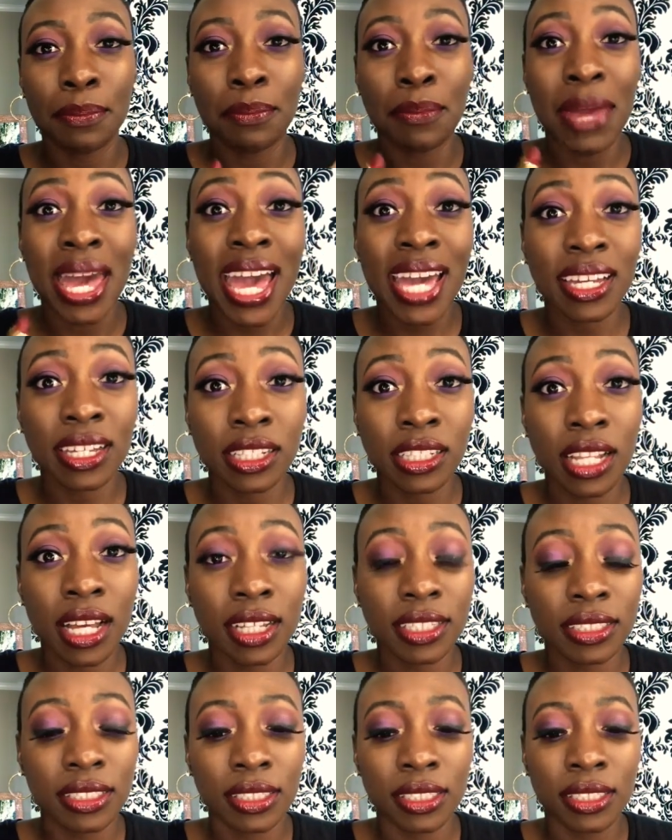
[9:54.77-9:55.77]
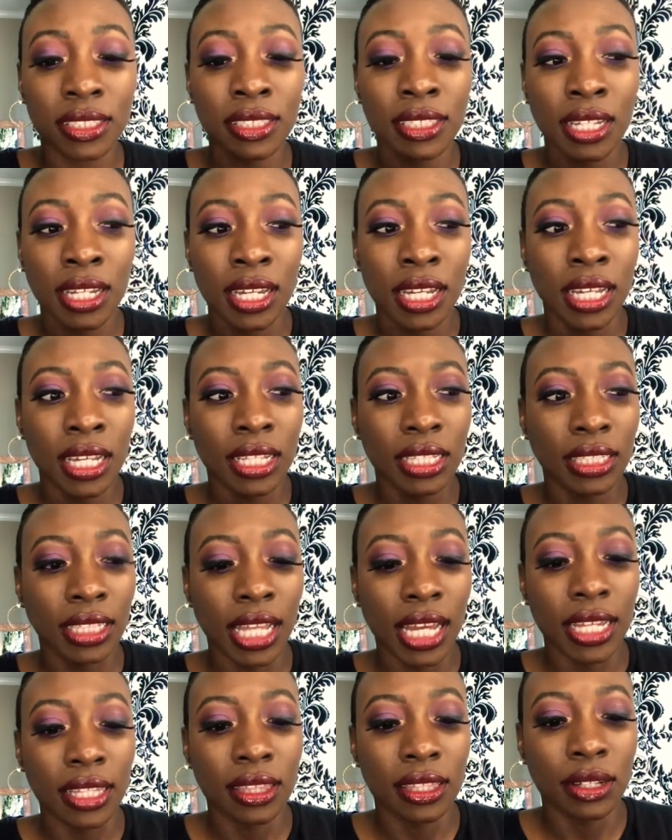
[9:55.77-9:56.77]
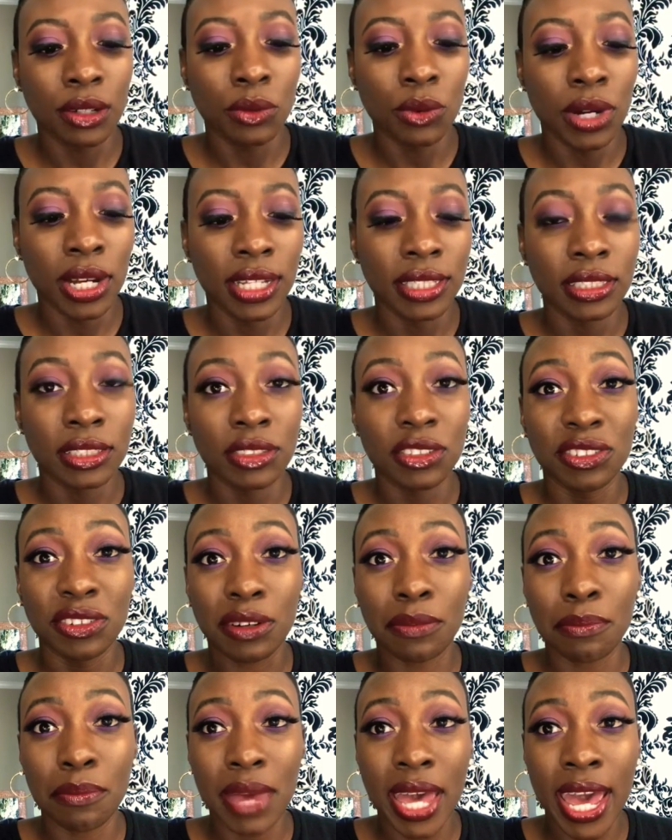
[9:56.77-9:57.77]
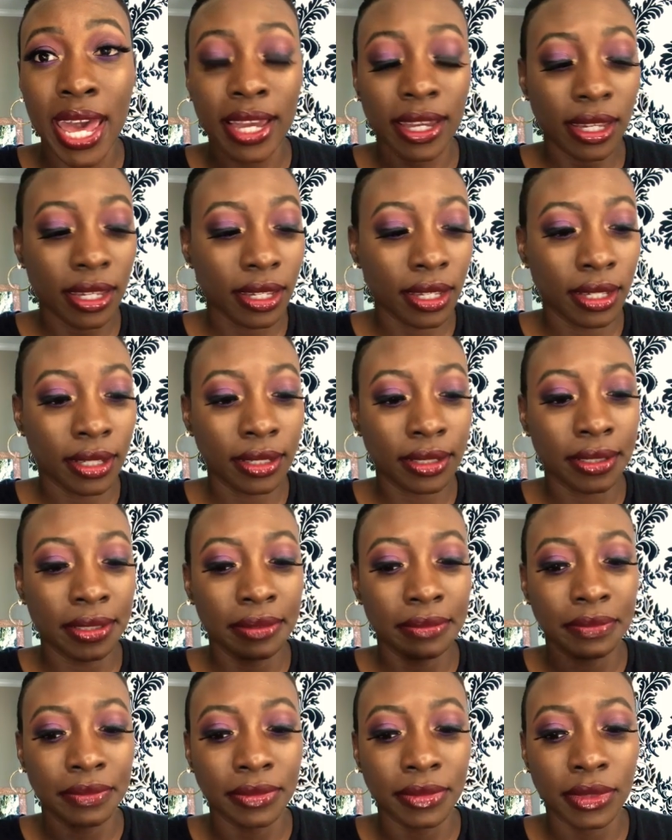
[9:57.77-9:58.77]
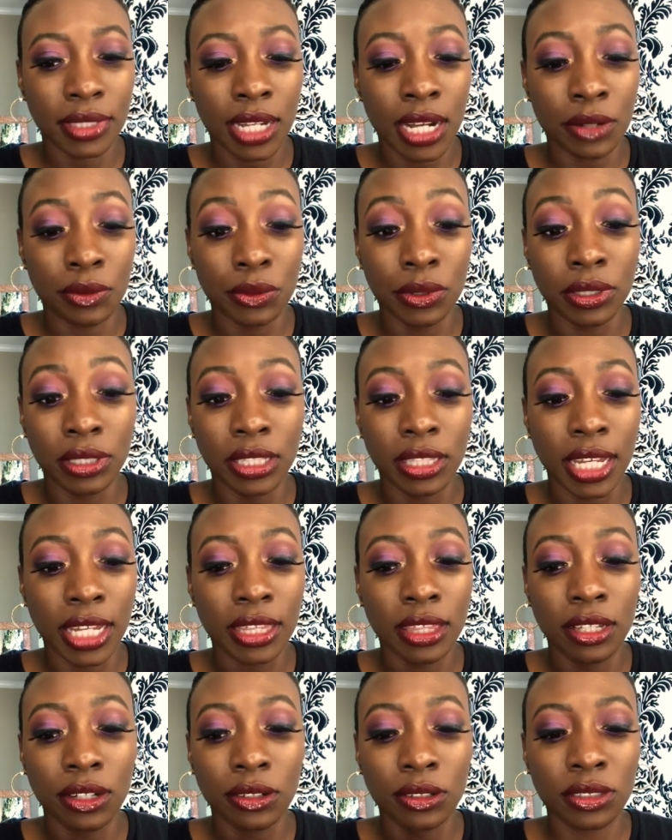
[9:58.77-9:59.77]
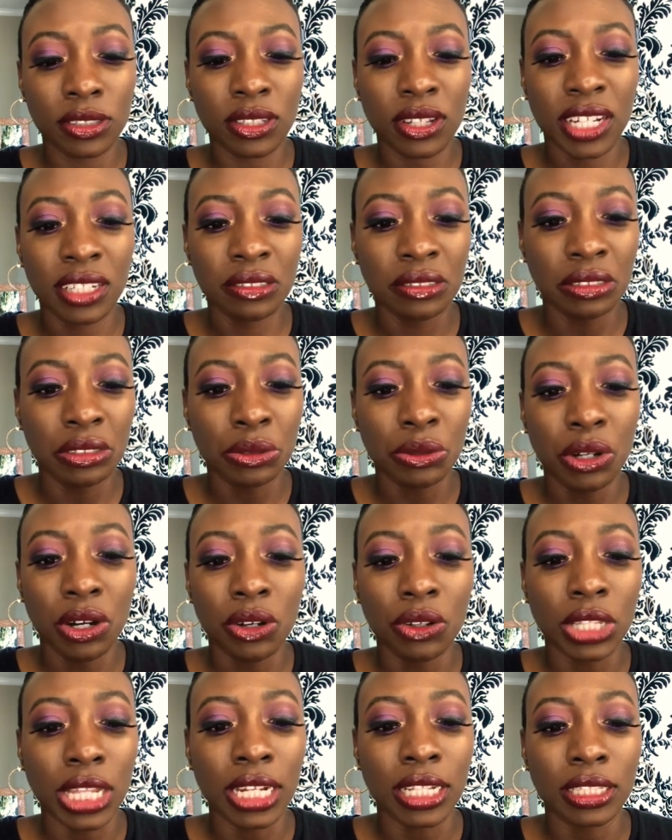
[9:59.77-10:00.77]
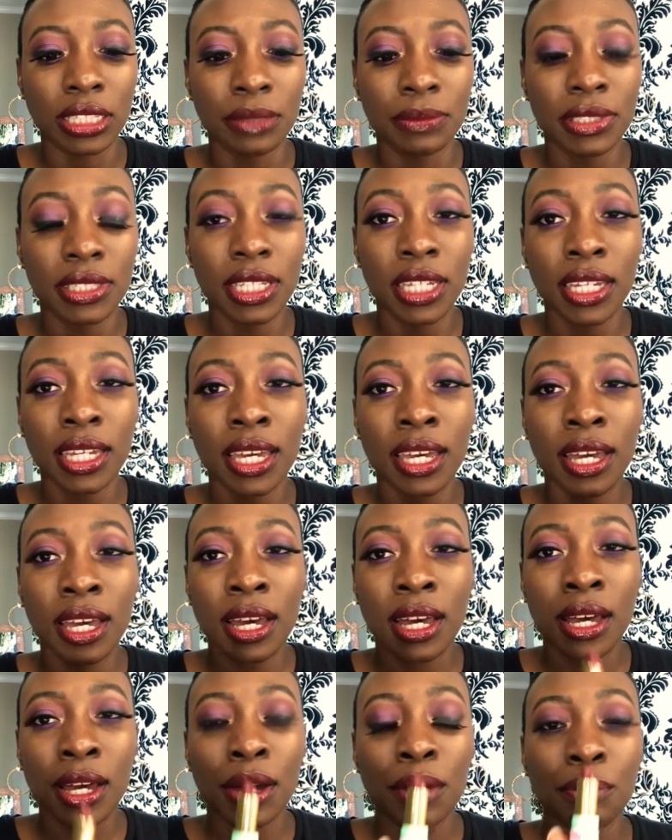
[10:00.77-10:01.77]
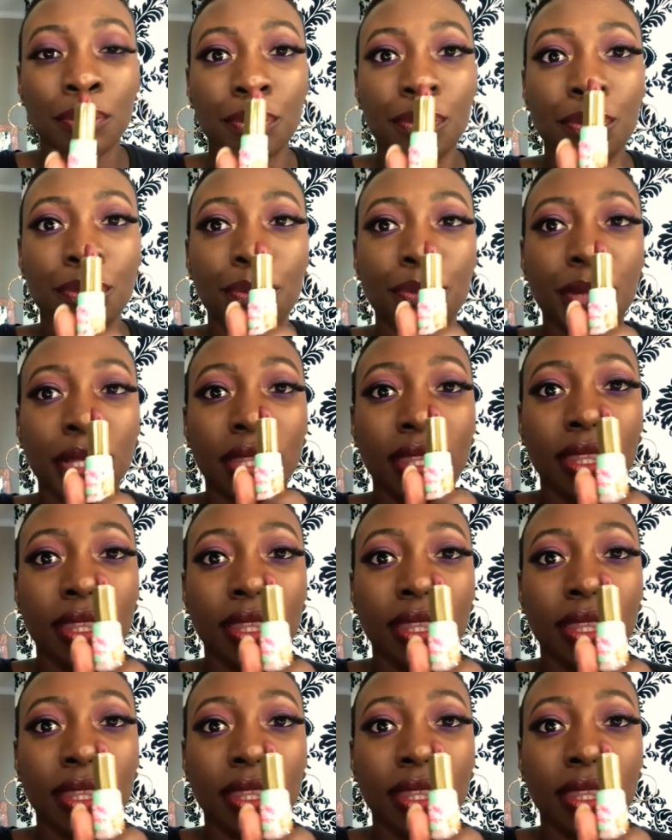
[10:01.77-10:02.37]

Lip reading: matte glosses, like the ones from MAC. I really like those, so I don't do a whole lot of lipstick. But